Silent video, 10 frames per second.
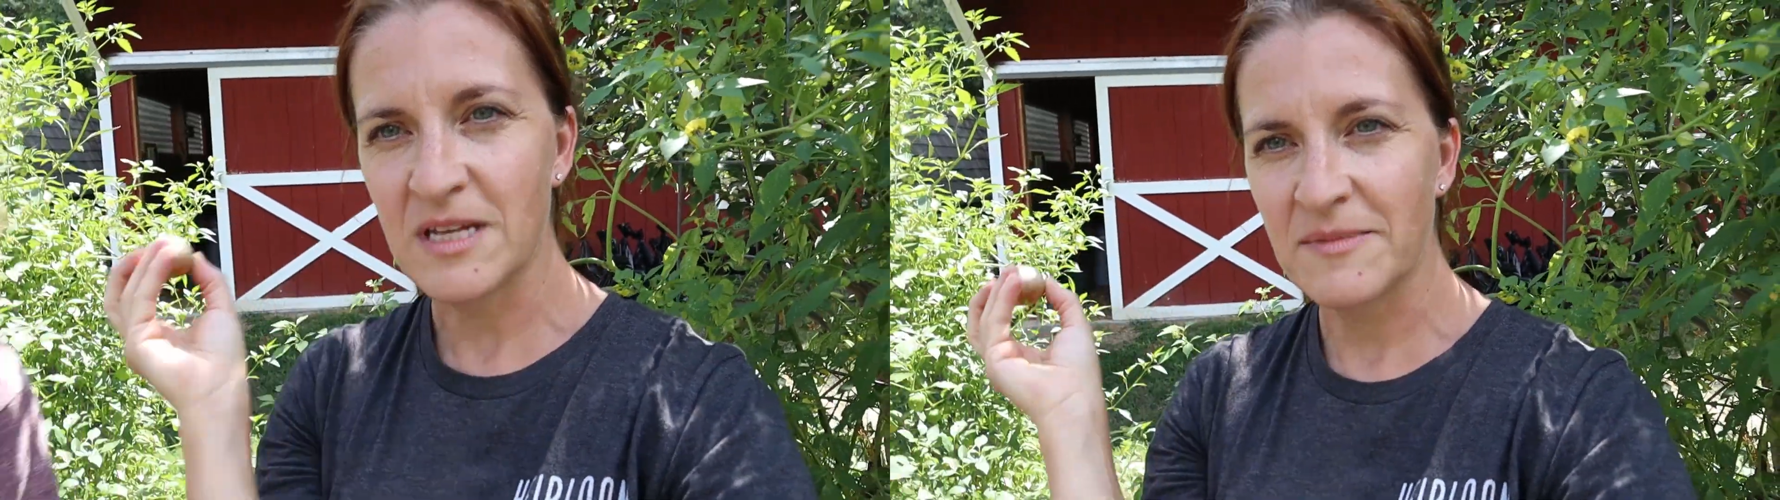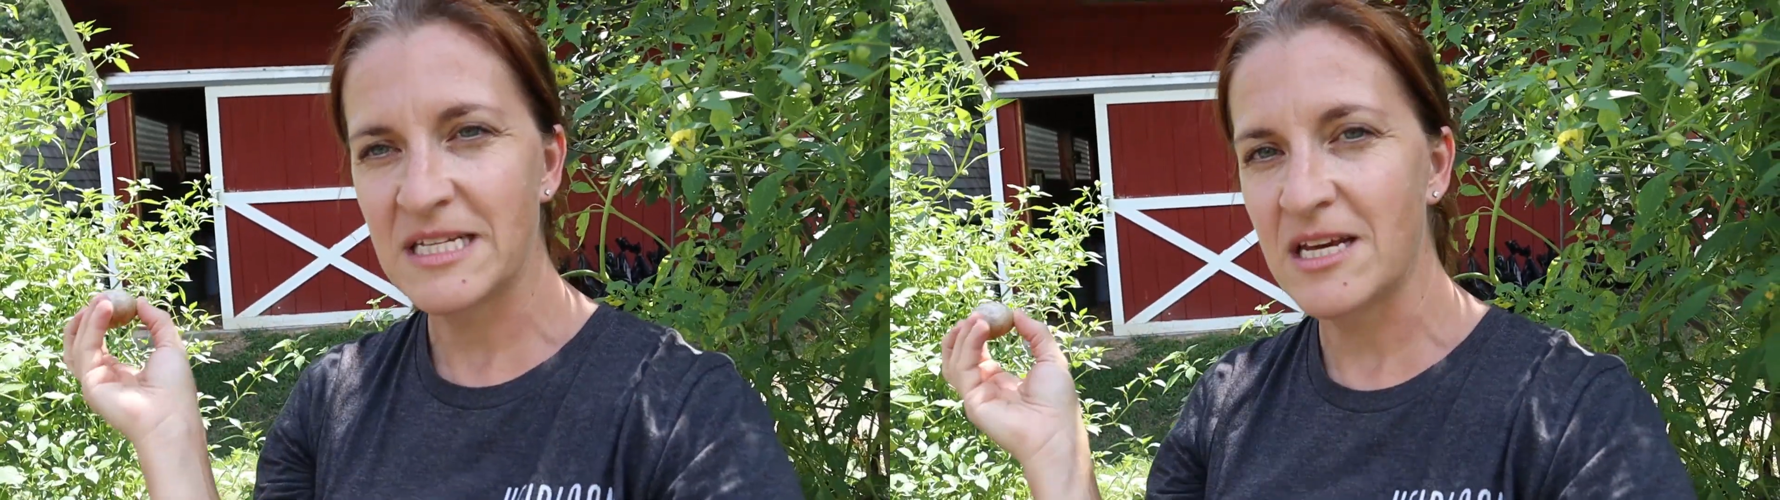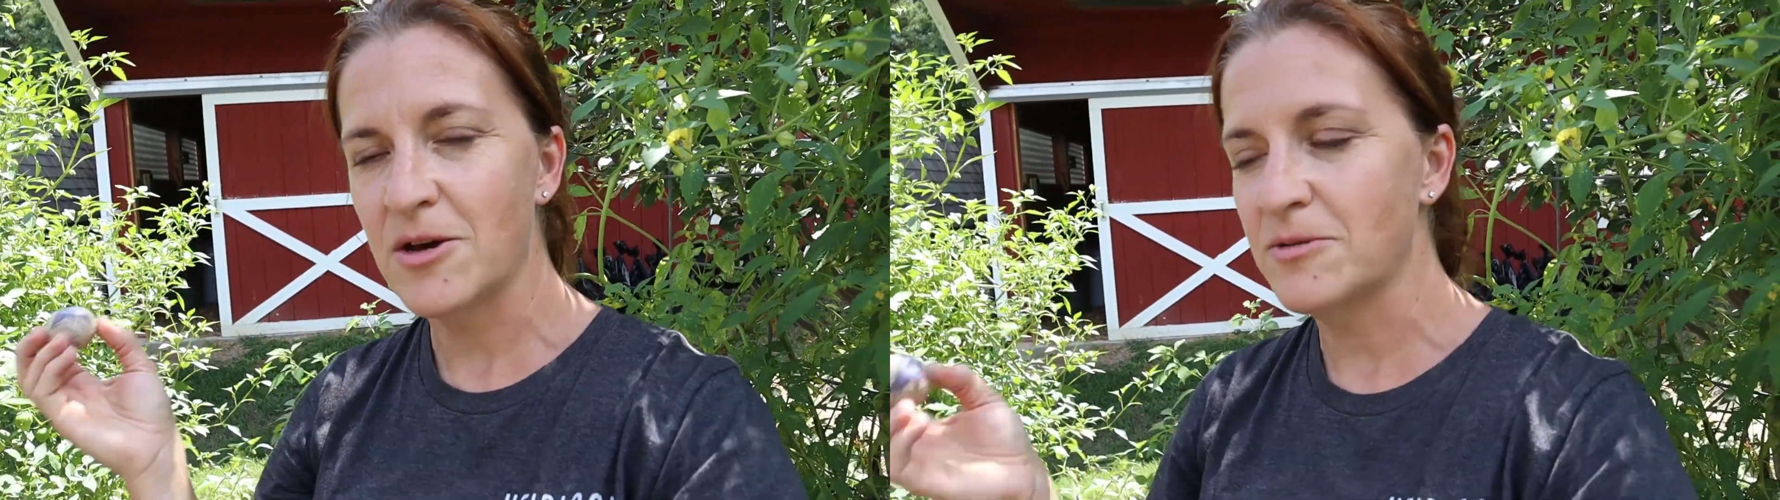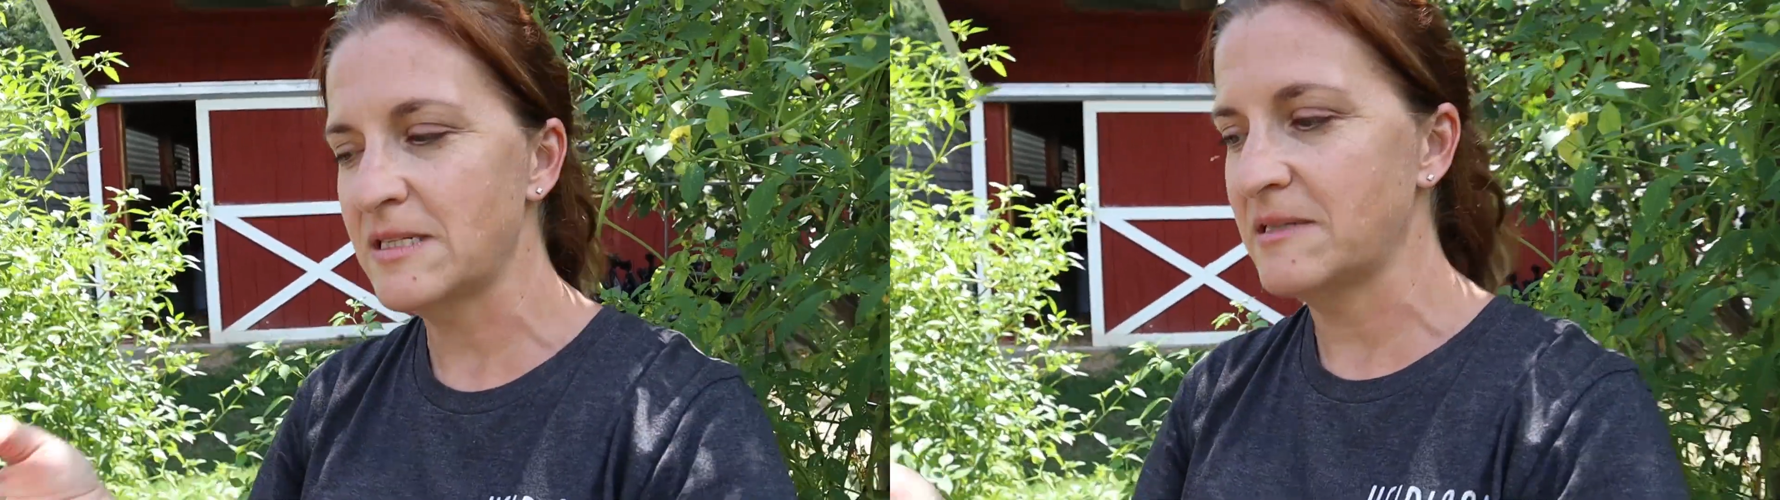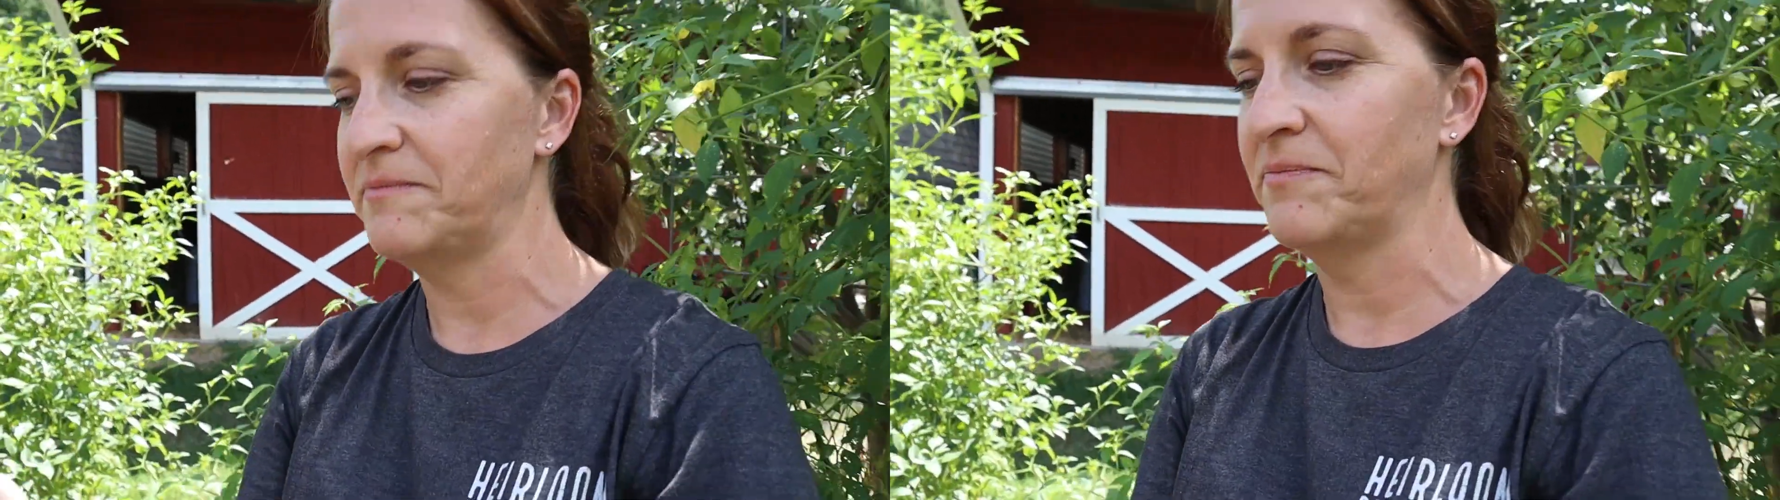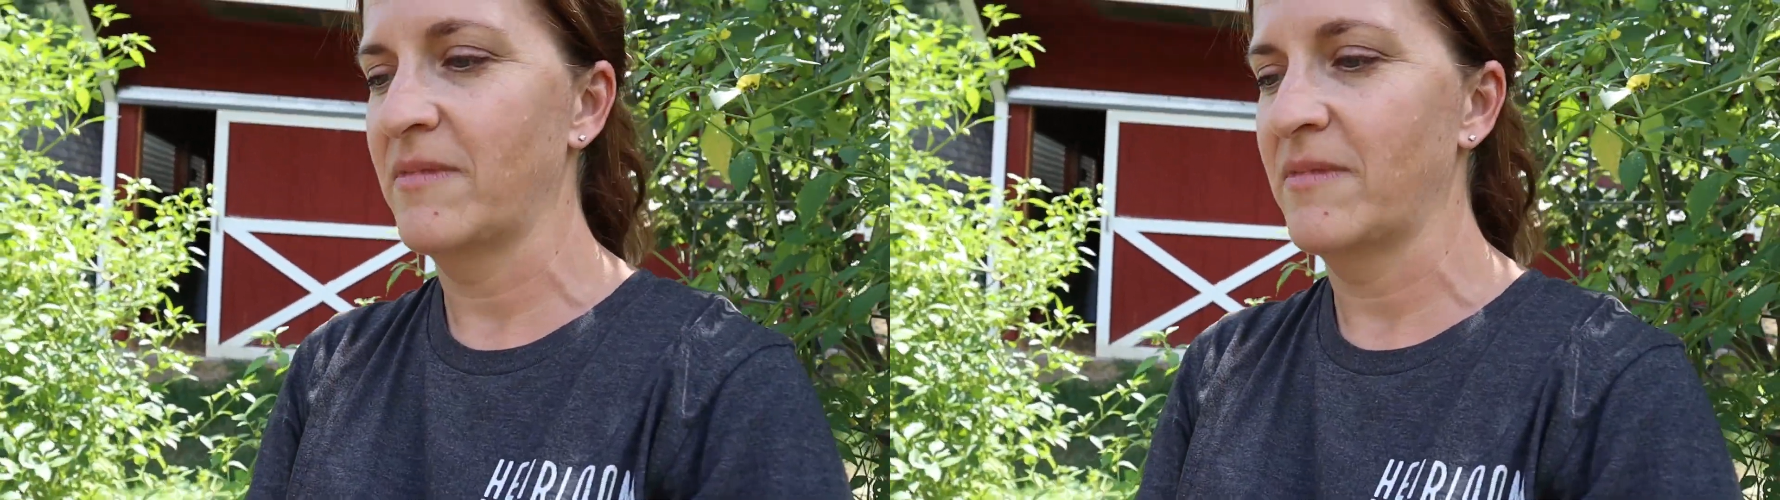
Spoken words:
tomatillos